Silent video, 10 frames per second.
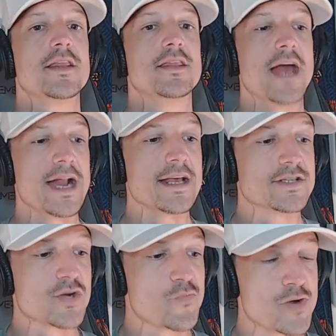That
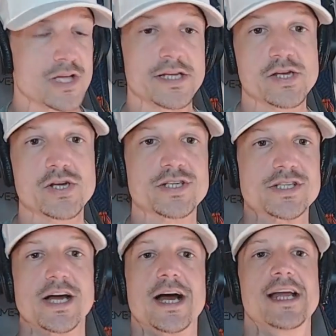is a really good
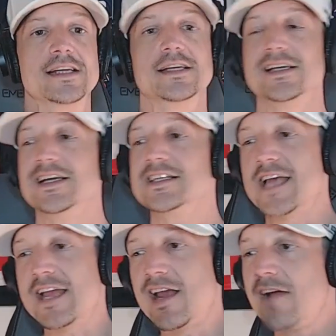sign.
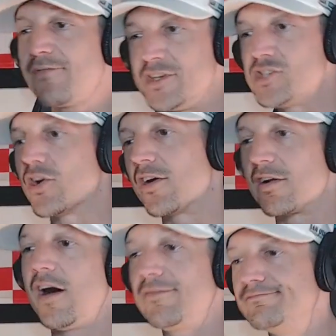Second half, we
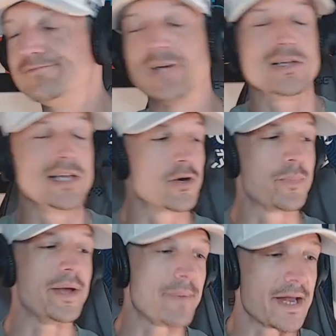started off a little
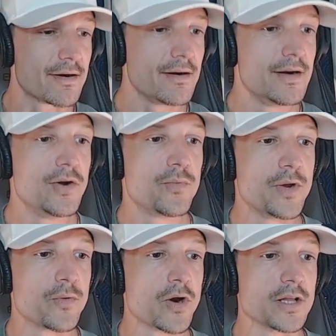bit better.
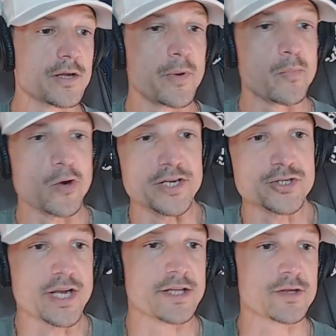We were a little bit more
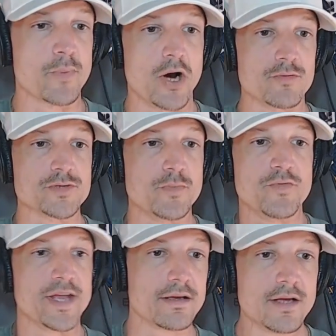intricate. The ball was
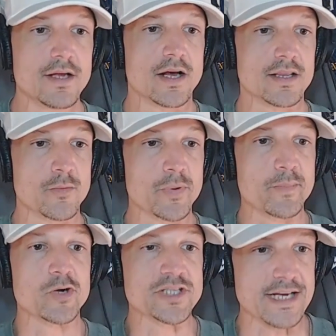moving a little bit
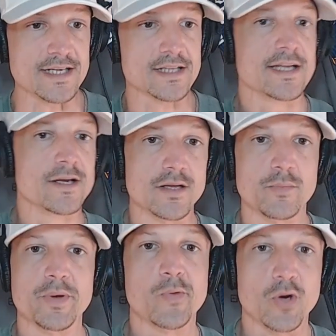more technically and a little
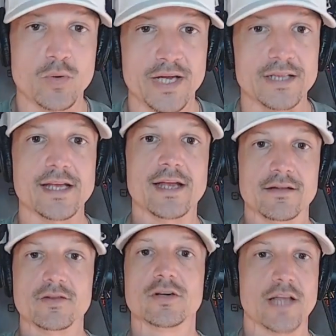bit more quickly, and
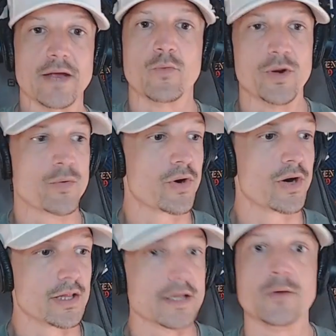it looked like we were
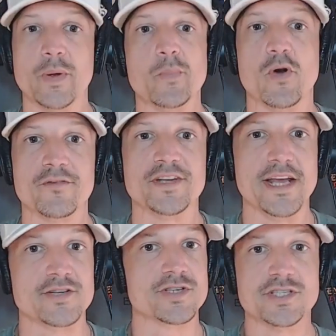a little bit more of a
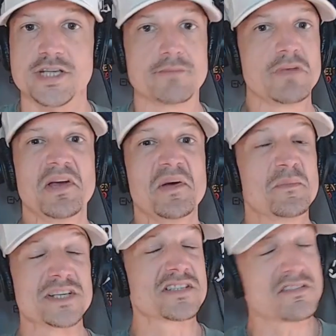dangerous team,
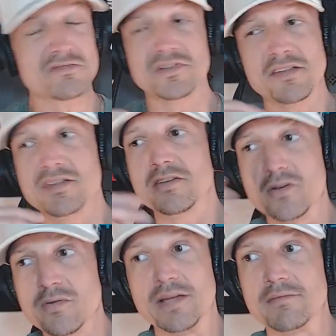but still nothing
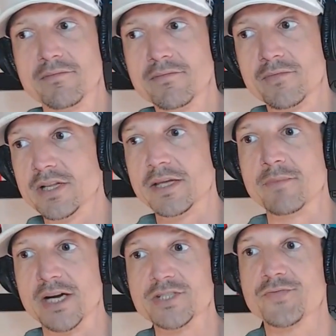doing really
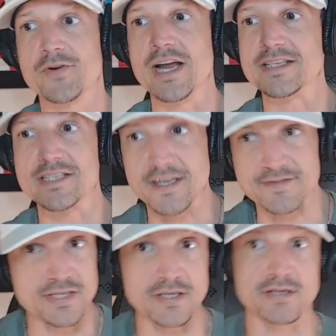much for
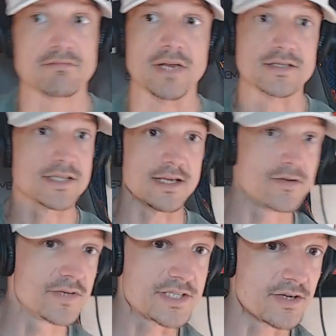SDFC, and St.
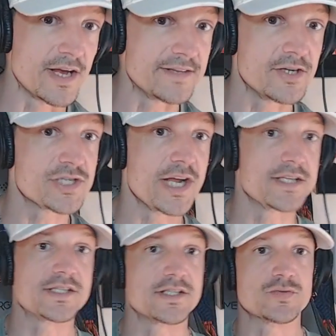Louis still had their
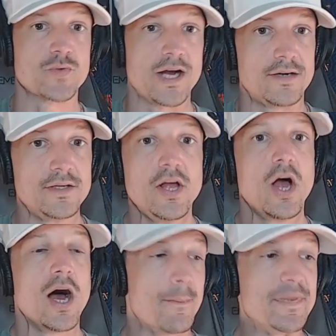chances as well
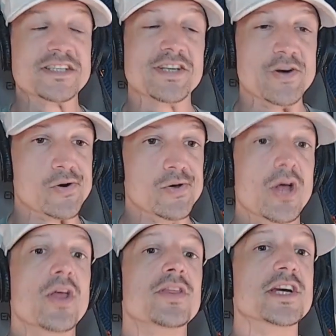up until
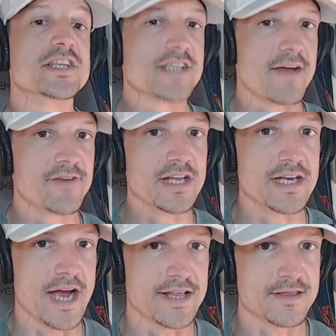the
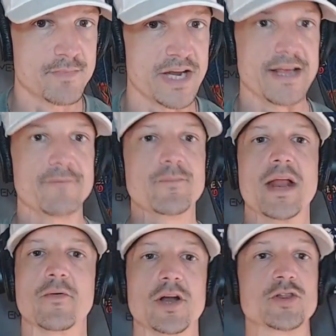79th minute.
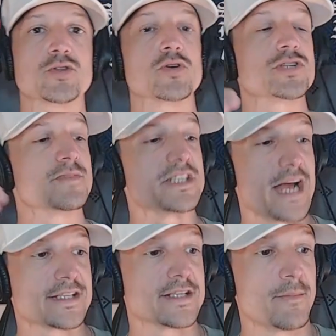And I want to throw some
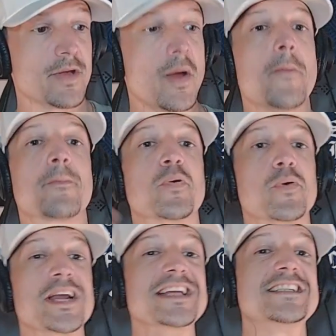stats up
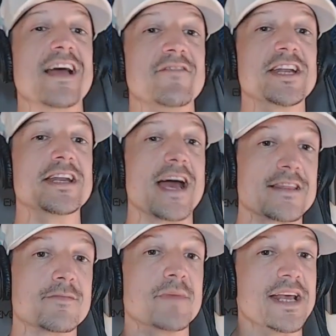
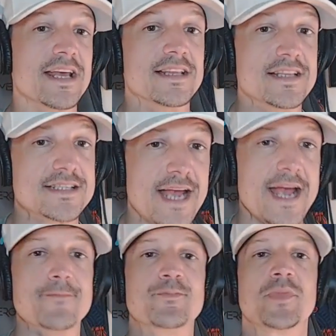pre-79th minute in this
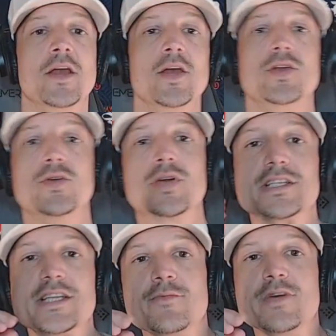game. You can
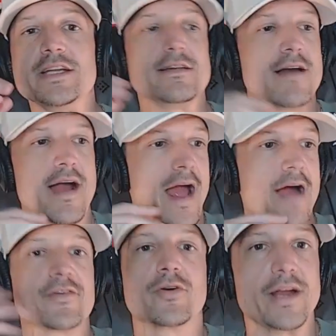see we did not
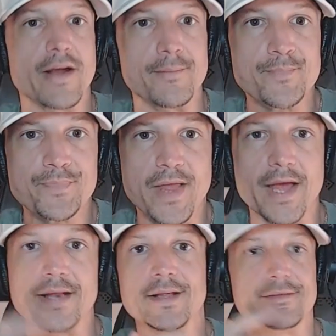have a great game,
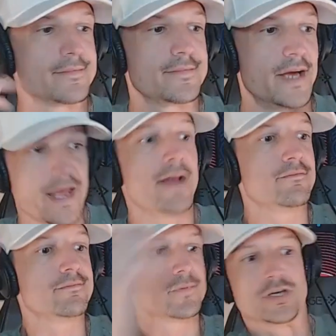and it
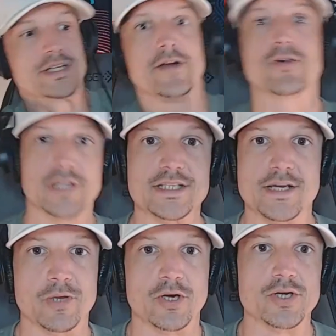again looked eerily
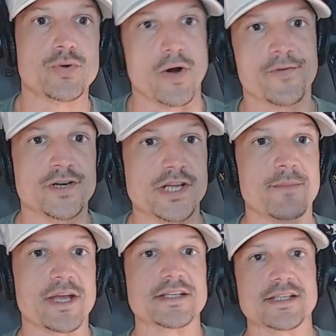similar to our first
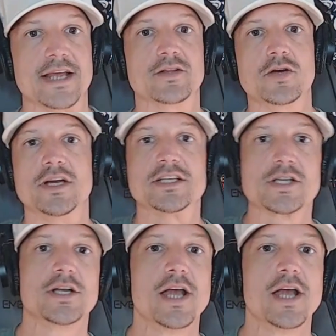game against St. Louis.